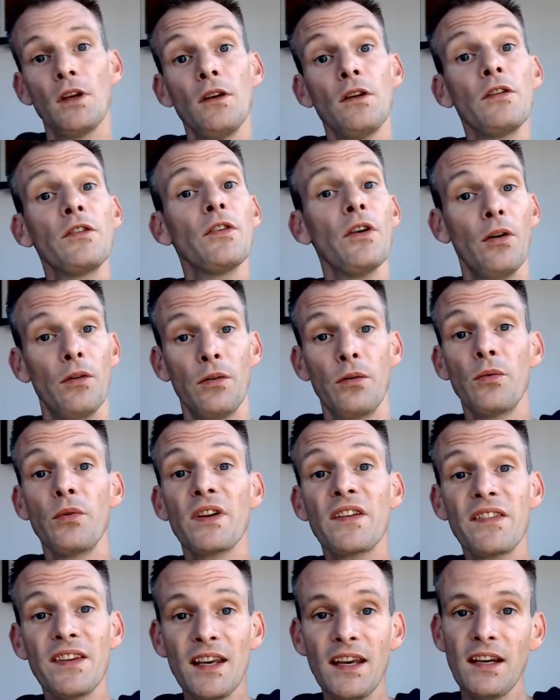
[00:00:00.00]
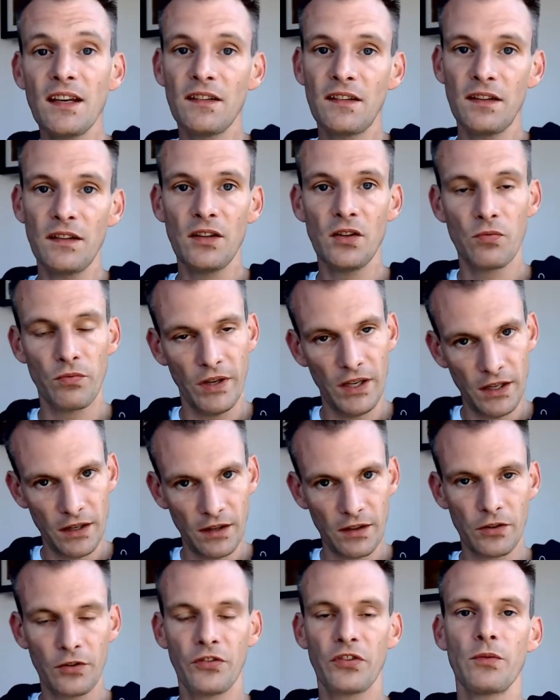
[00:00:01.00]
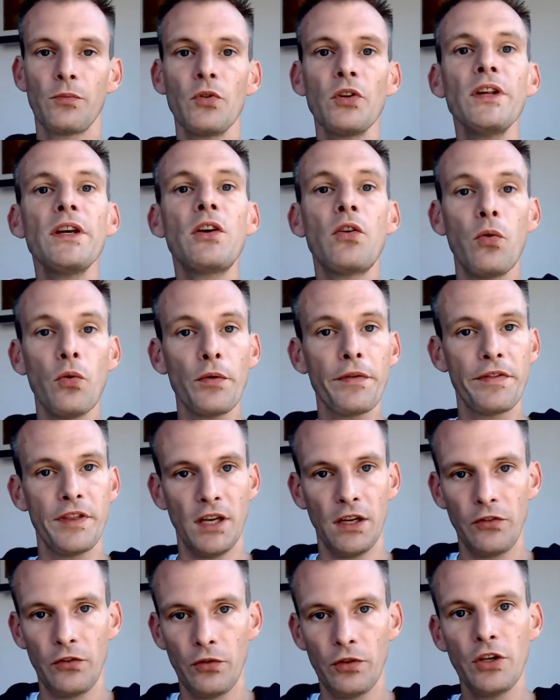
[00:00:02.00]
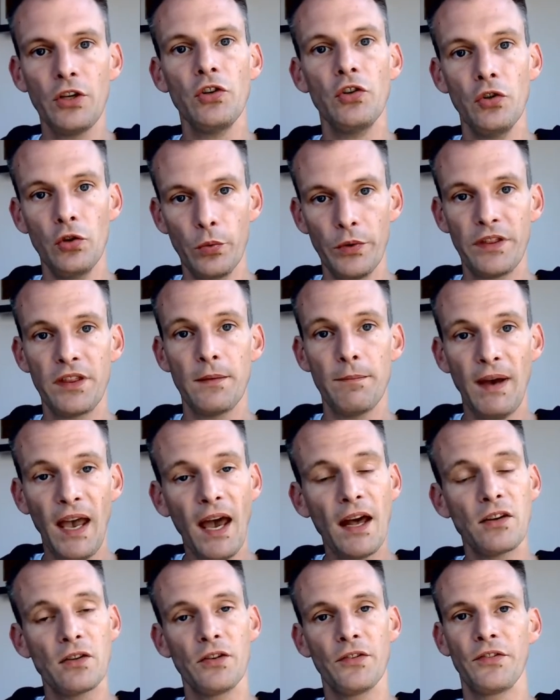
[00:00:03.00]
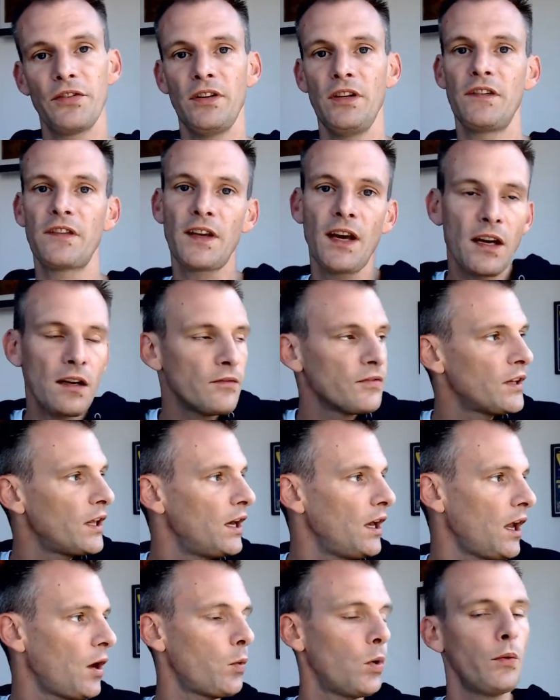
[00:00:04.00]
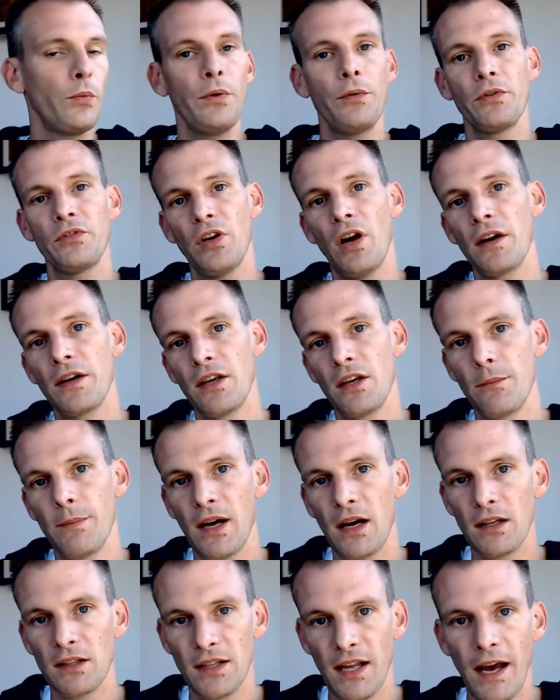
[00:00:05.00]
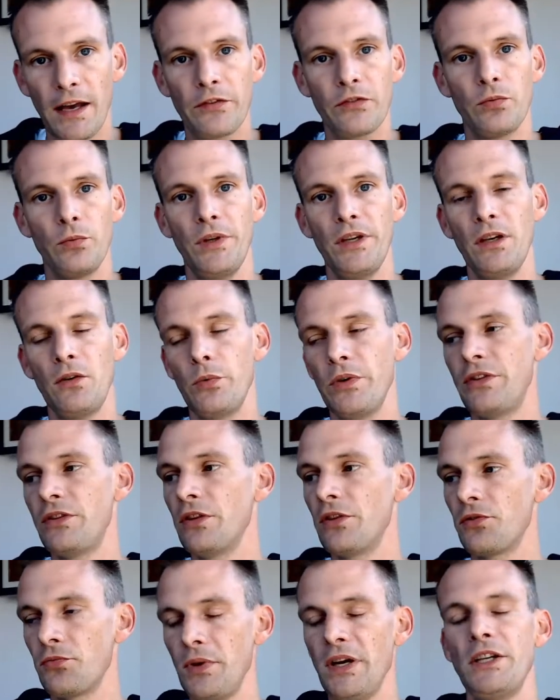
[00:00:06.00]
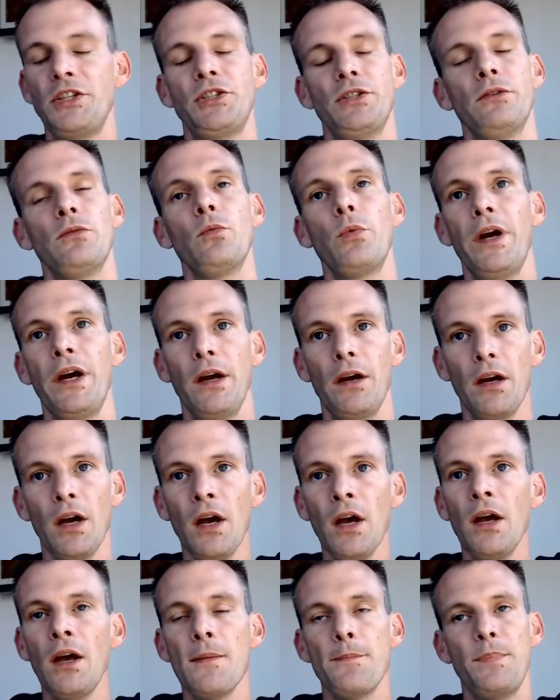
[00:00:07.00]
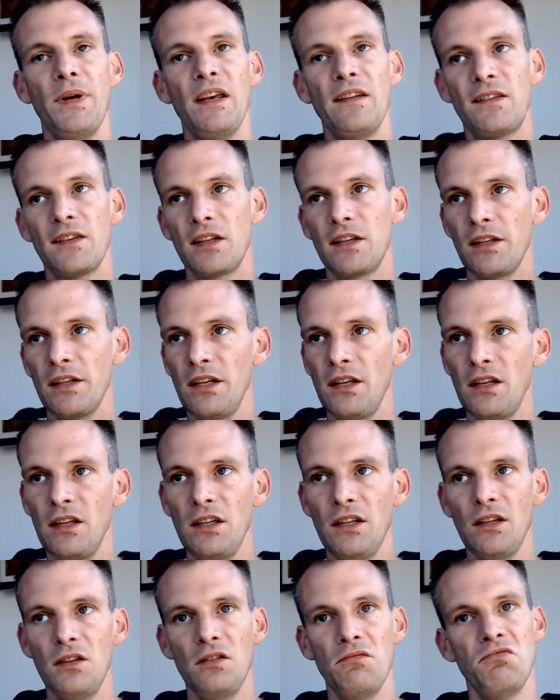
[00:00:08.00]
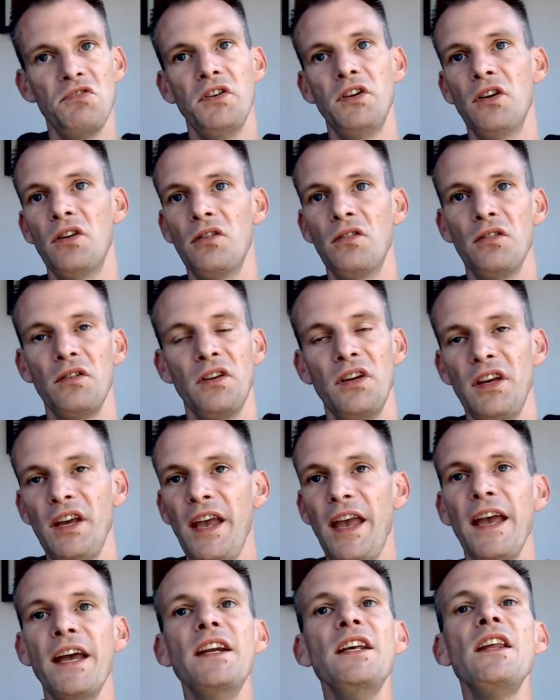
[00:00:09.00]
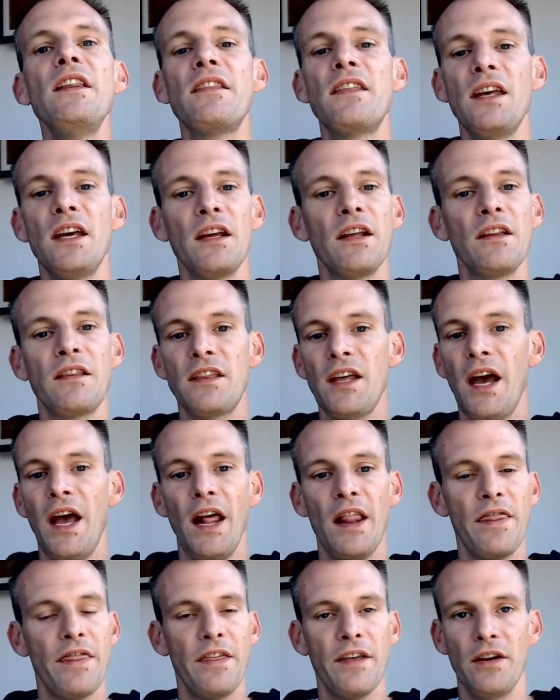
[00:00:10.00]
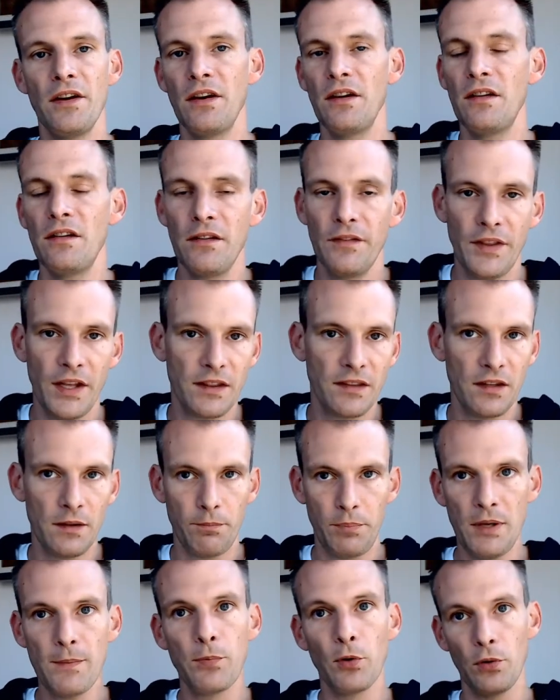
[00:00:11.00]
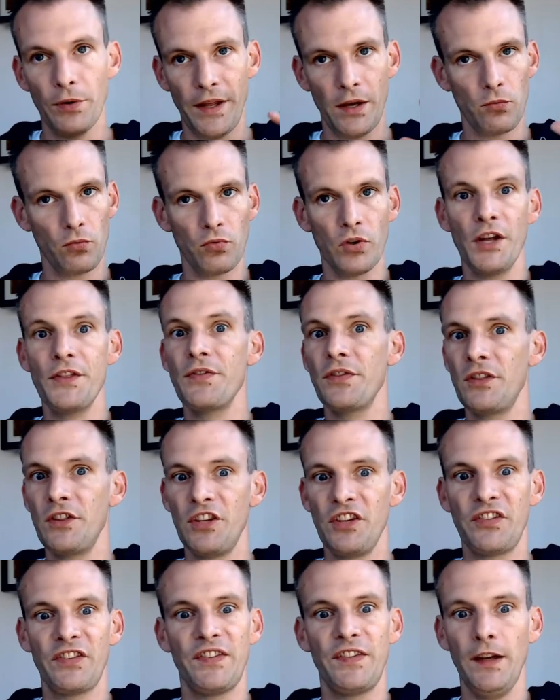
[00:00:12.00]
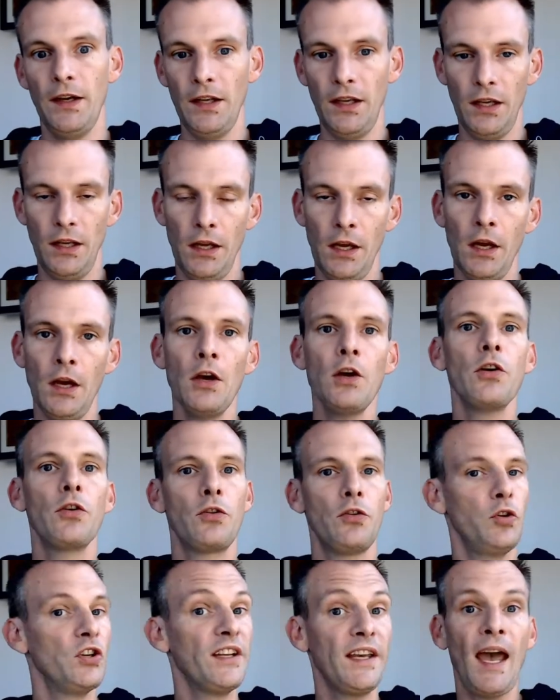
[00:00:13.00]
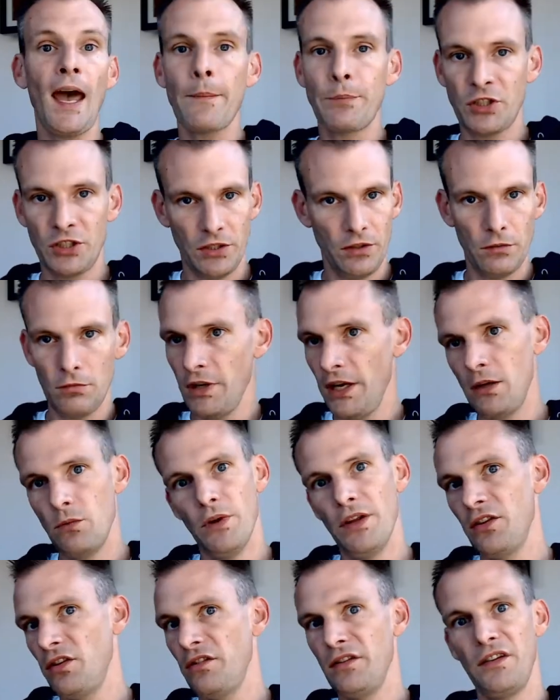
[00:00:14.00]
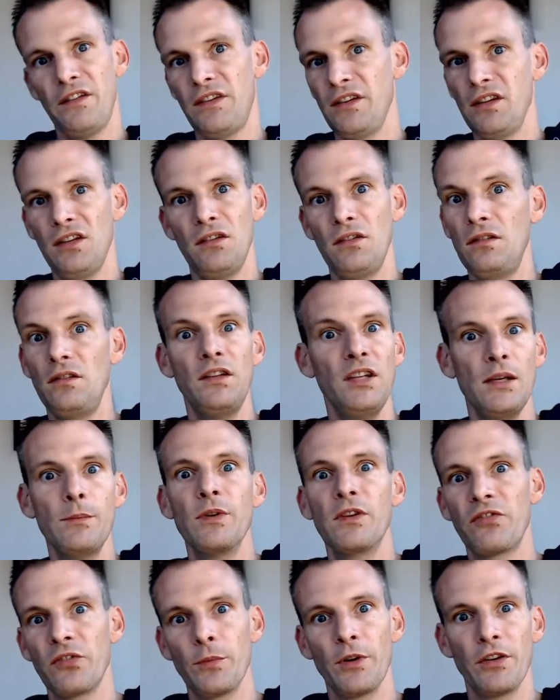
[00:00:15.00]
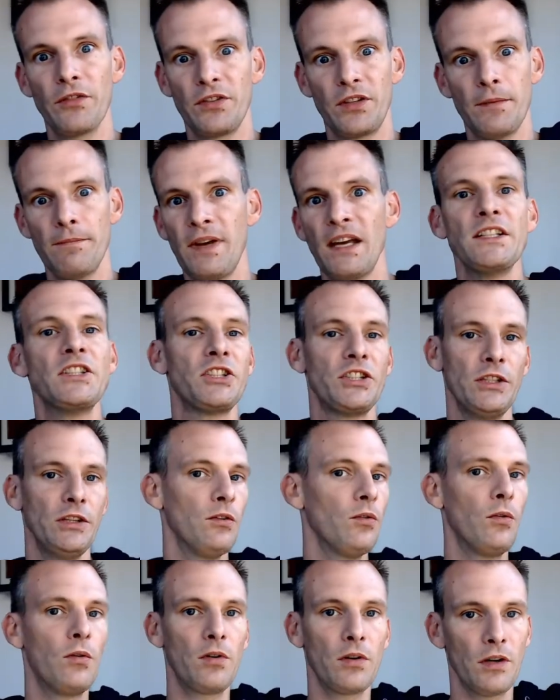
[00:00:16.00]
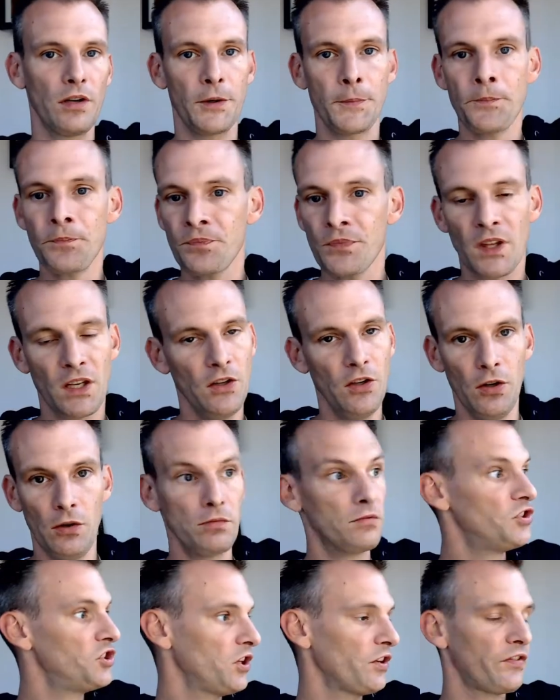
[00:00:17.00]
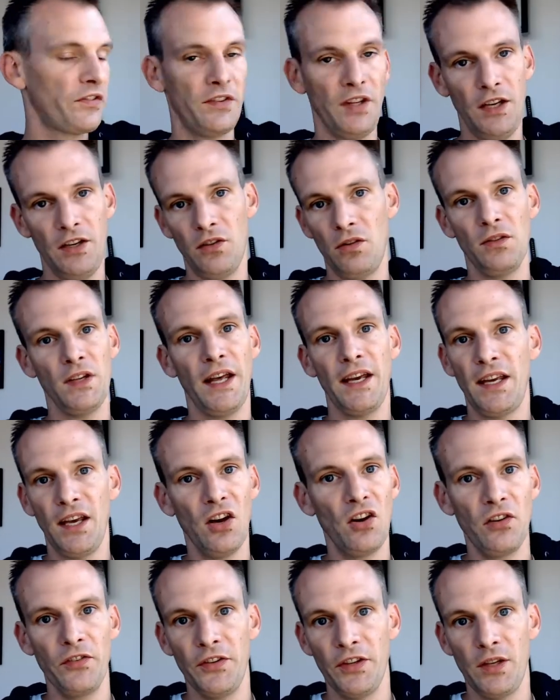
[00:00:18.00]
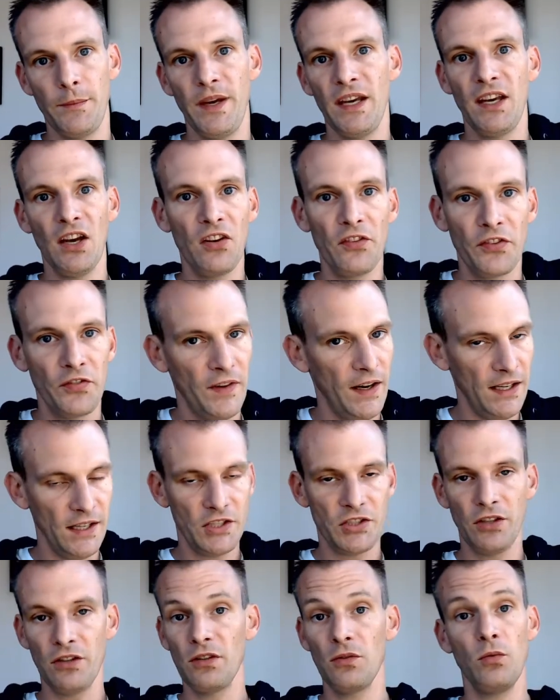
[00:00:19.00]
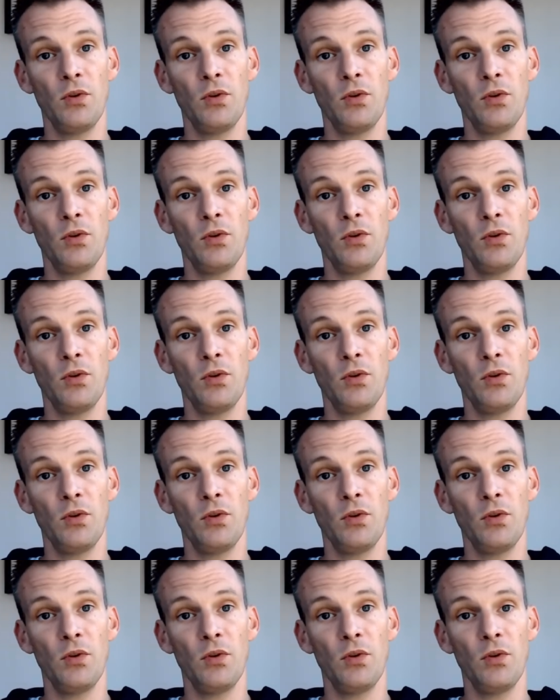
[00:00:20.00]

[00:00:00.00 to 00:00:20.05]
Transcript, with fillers: So, once they get into the arena, there's some really cool things you can do with the battles. It's kind of like what we were talking about last week with the Thracian, where basically, you know, anything that the that the people that run this city could capture, right? Whether it's a demon from another dimension or, you know, just they don't like elves and they make elves fight each other.